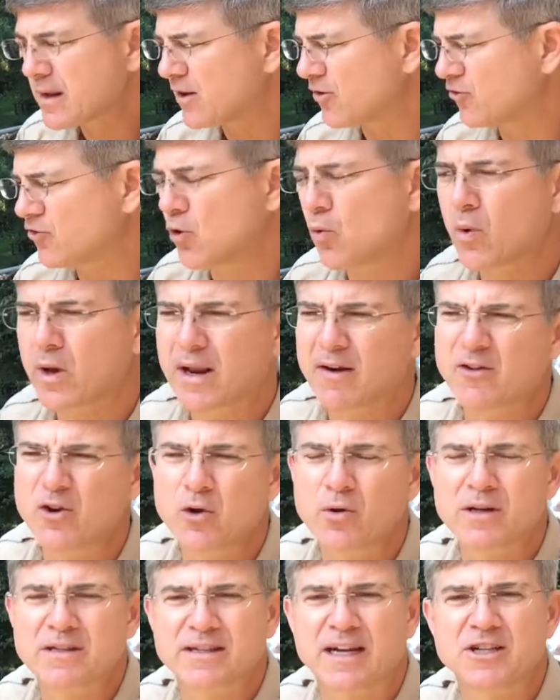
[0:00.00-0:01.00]
So what I
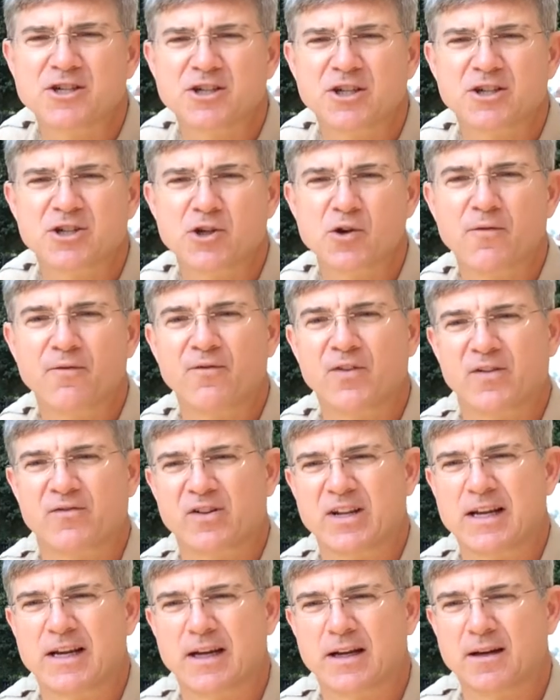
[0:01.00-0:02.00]
do is I just do
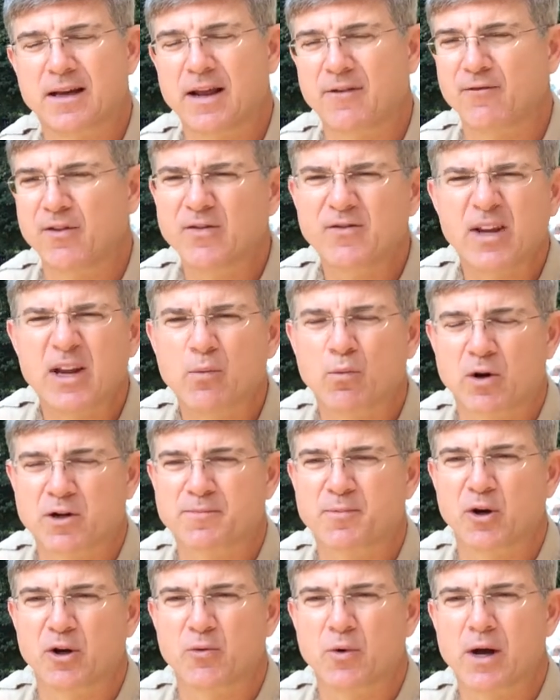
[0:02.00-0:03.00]
15, and 15 works
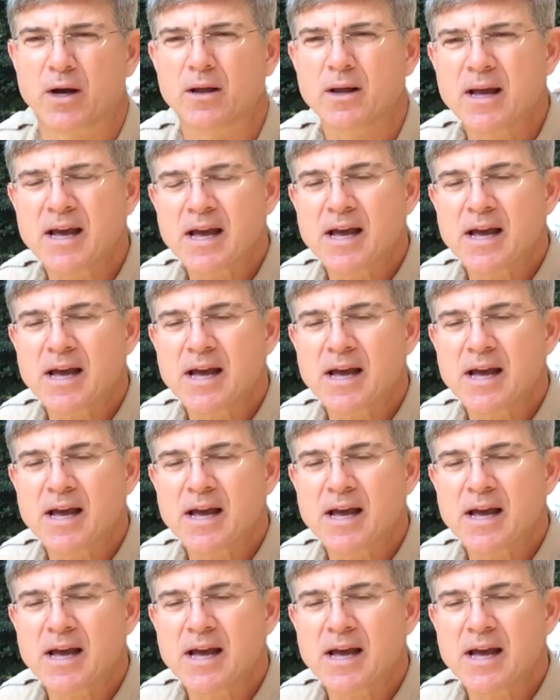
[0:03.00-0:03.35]
pretty well.